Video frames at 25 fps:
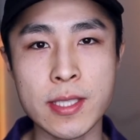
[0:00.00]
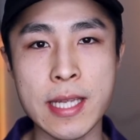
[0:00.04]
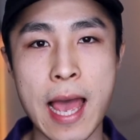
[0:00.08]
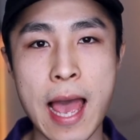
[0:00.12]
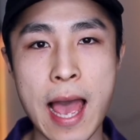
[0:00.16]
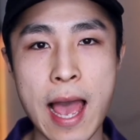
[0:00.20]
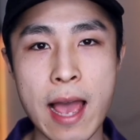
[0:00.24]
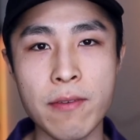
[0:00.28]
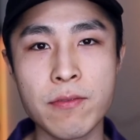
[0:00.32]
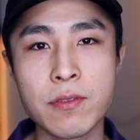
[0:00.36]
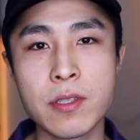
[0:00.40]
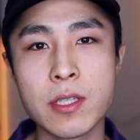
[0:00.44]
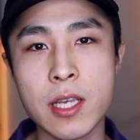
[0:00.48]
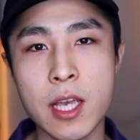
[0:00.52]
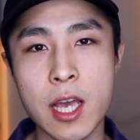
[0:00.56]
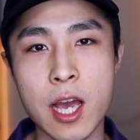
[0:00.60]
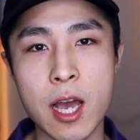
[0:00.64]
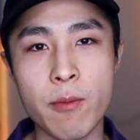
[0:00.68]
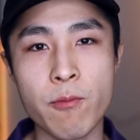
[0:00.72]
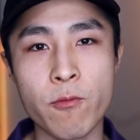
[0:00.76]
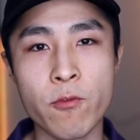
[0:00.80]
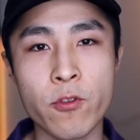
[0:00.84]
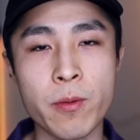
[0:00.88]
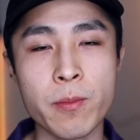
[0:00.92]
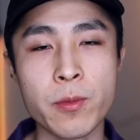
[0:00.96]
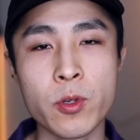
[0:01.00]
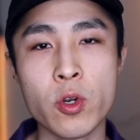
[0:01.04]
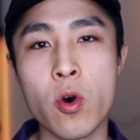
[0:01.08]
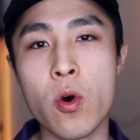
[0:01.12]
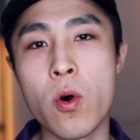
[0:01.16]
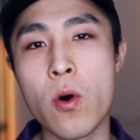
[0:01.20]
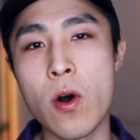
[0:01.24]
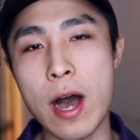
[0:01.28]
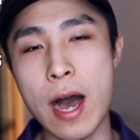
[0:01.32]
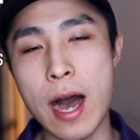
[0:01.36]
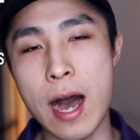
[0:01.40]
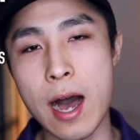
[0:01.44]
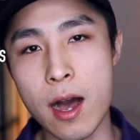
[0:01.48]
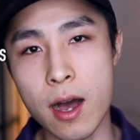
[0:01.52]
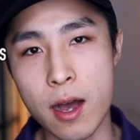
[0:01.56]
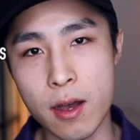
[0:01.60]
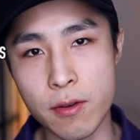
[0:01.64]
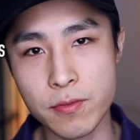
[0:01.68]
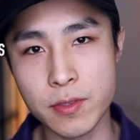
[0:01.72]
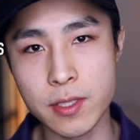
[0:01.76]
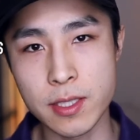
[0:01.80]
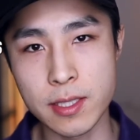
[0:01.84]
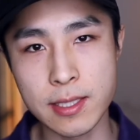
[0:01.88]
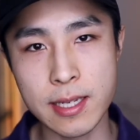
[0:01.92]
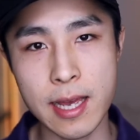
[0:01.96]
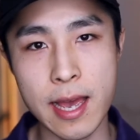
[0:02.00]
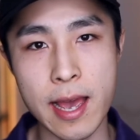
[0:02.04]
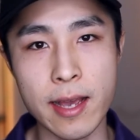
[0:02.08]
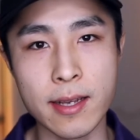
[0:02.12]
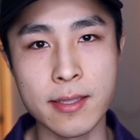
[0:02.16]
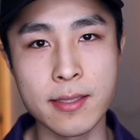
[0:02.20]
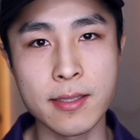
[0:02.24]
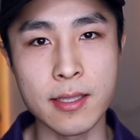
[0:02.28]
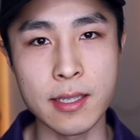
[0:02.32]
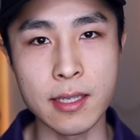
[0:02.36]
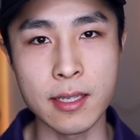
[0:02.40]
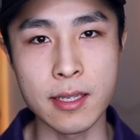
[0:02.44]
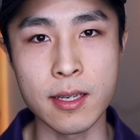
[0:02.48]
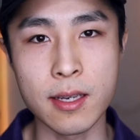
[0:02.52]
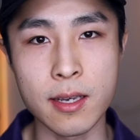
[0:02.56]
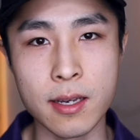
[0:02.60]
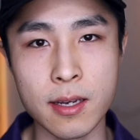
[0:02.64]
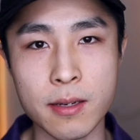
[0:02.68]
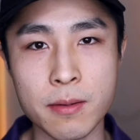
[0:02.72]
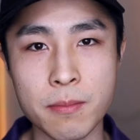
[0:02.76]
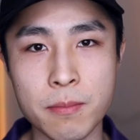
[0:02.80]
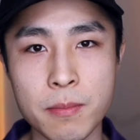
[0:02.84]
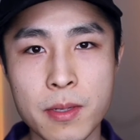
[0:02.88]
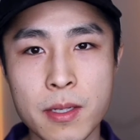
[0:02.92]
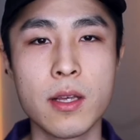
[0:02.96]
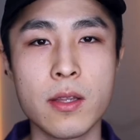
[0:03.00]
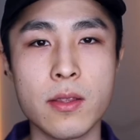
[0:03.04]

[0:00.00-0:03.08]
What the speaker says: have to come from your after-tax income.